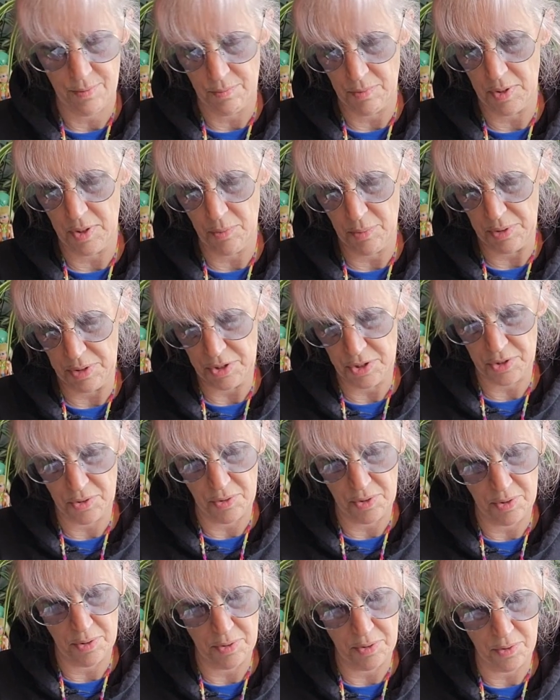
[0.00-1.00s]
Well, I don't want to show
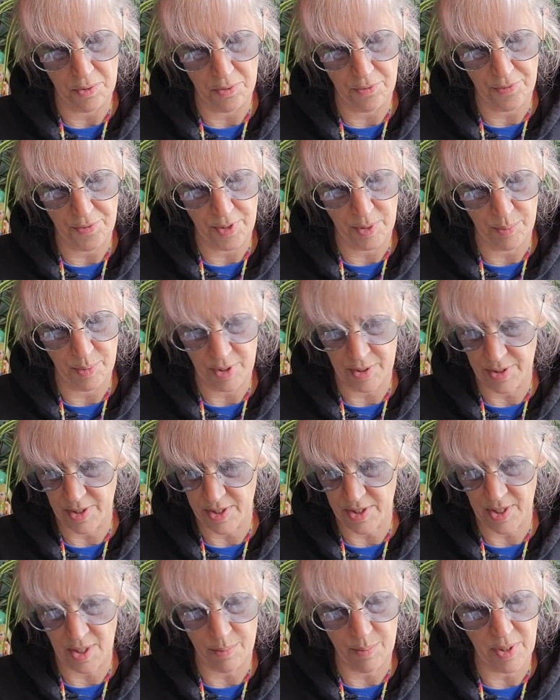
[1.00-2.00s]
you a whole thing because
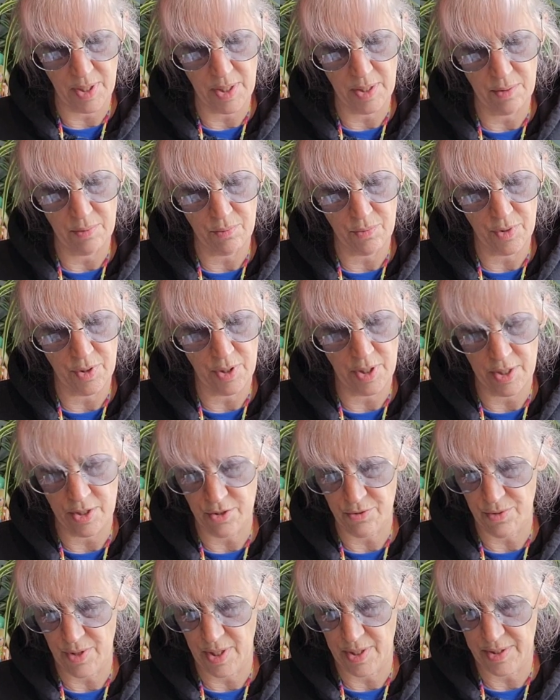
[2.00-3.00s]
it's got my real
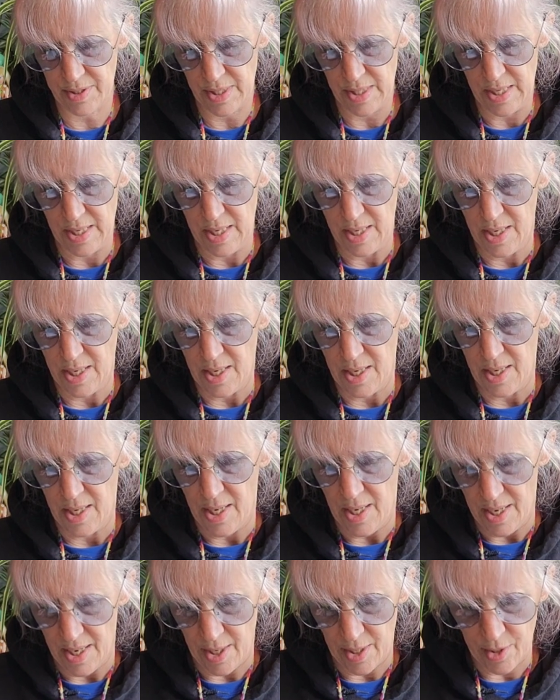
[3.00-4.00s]
address.
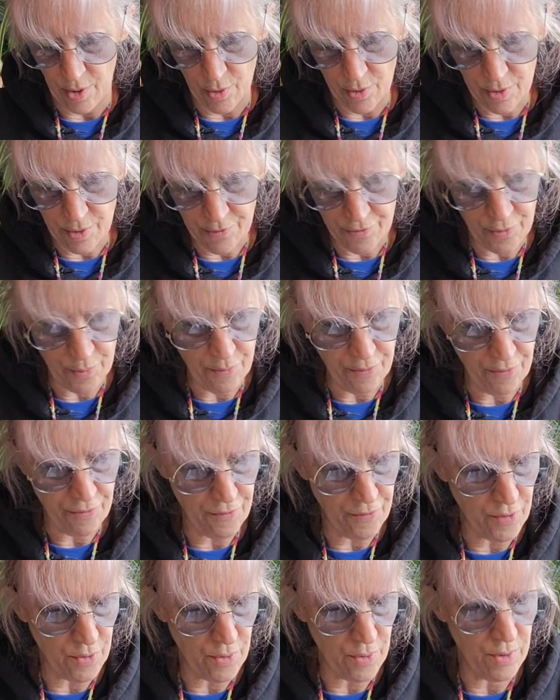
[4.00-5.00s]
I ordered from
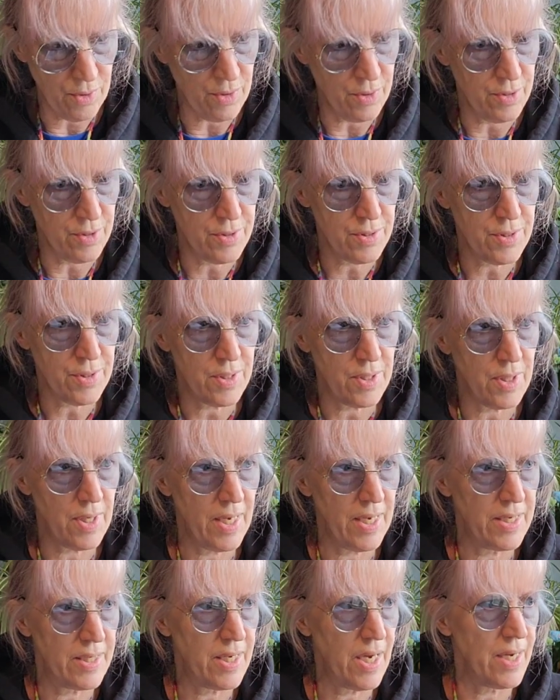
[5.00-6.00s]
Furls.
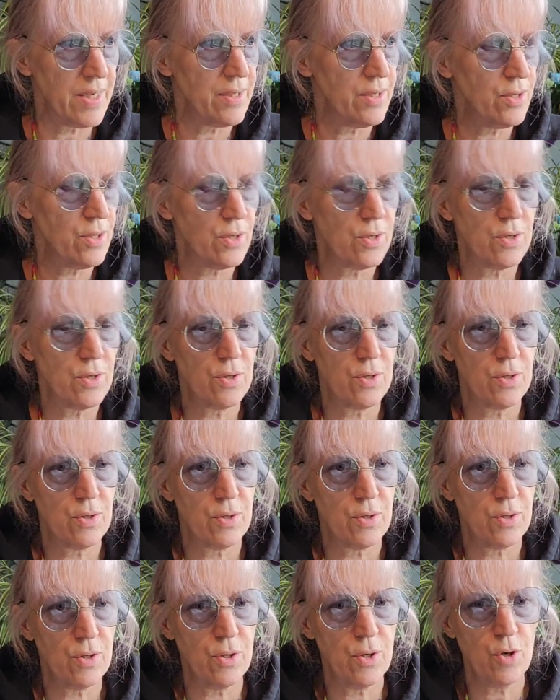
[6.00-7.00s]
I had gotten a
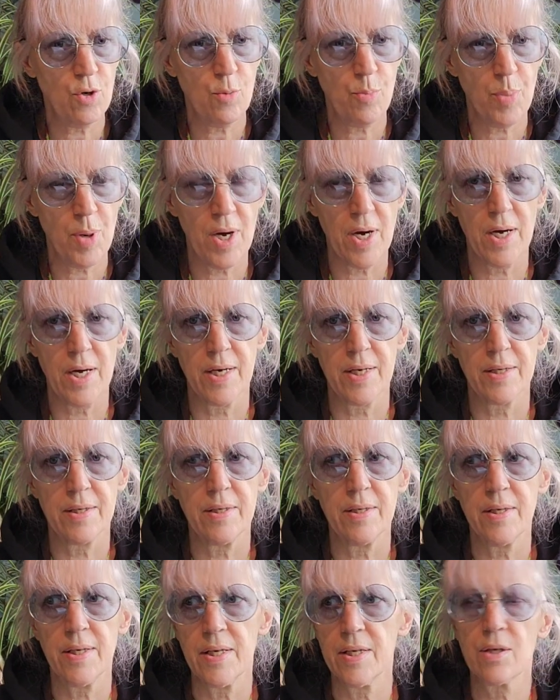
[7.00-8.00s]

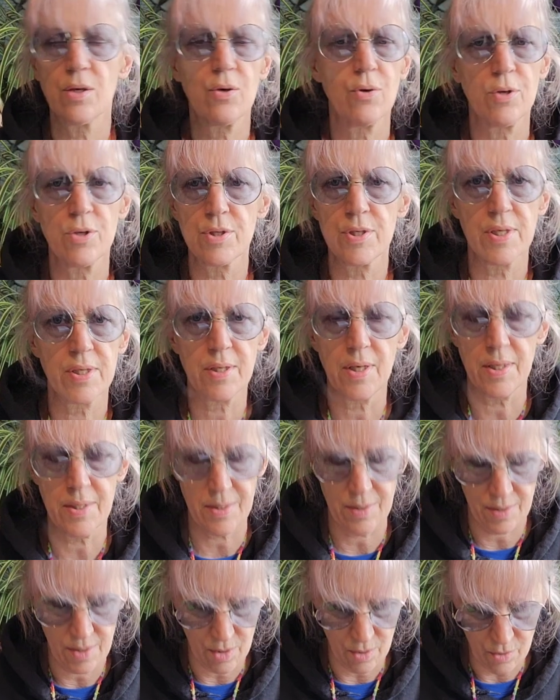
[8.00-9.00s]
coupon, and of course, like
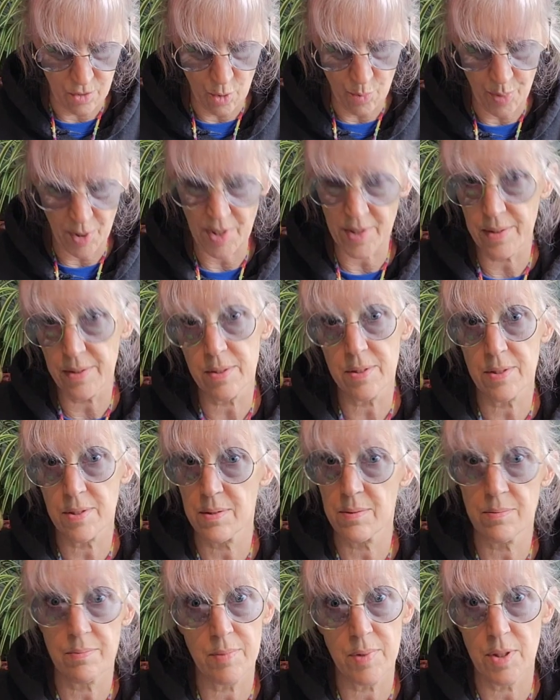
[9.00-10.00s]
you know,
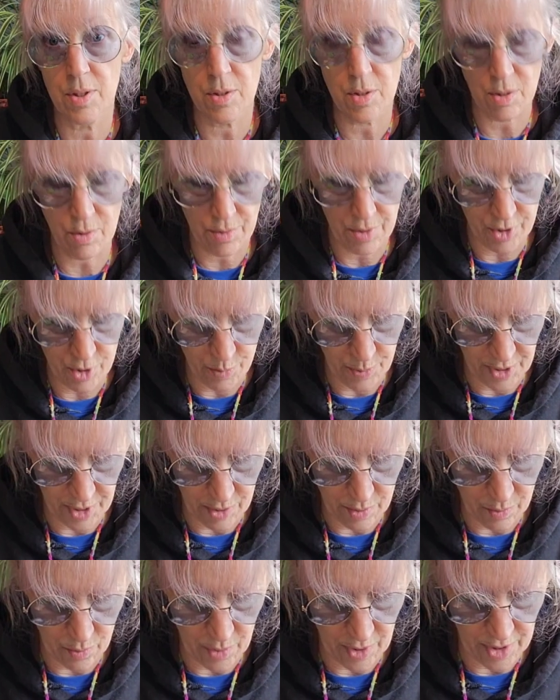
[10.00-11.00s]
coupons encourage me
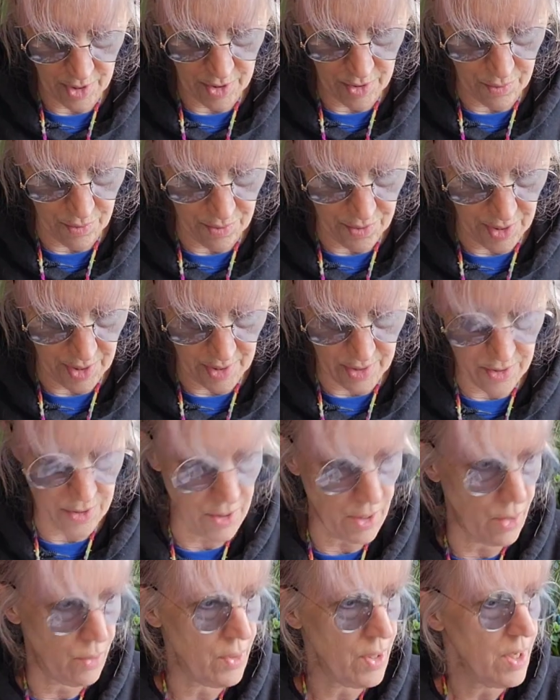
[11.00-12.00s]
to want to do things.
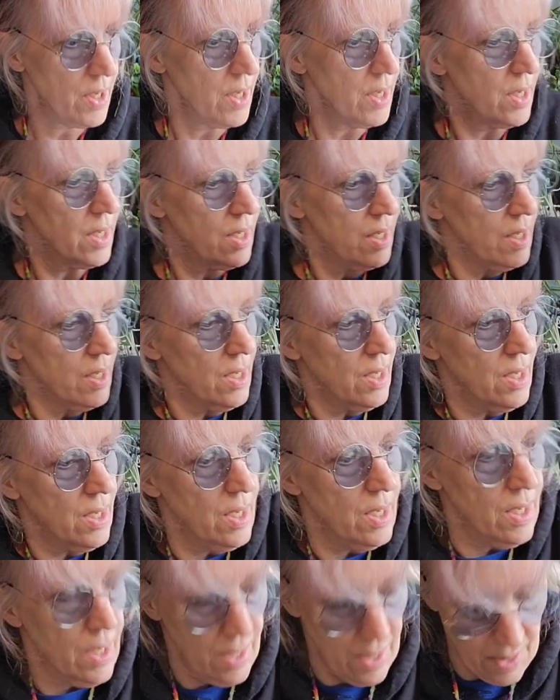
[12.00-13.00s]
So
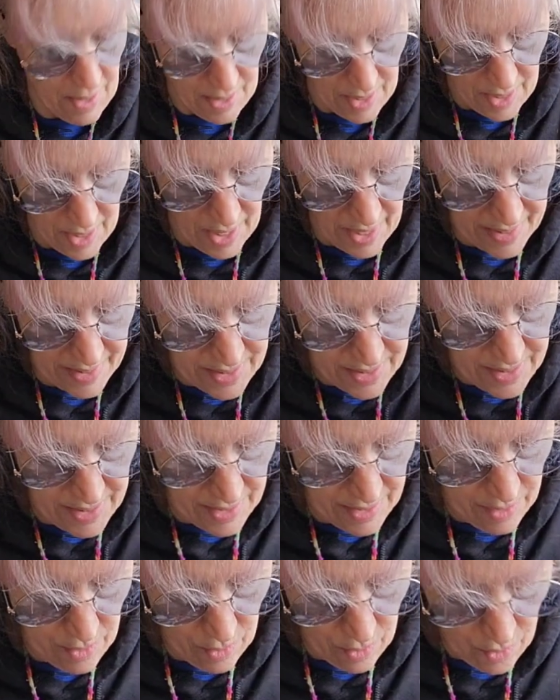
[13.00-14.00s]
I
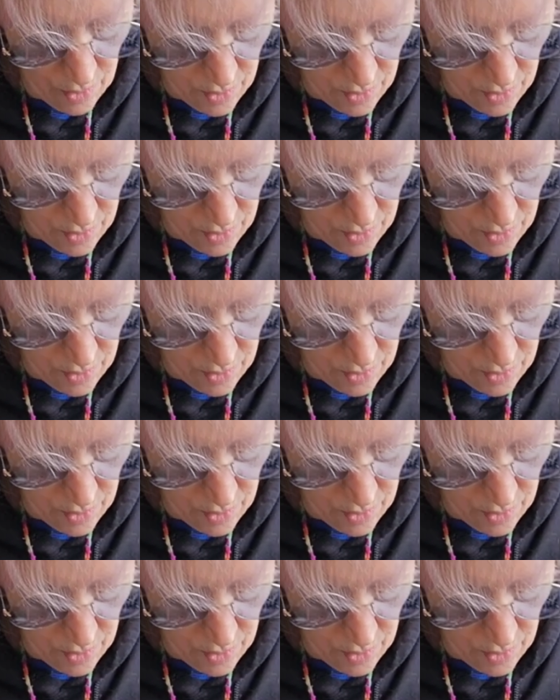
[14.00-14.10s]
did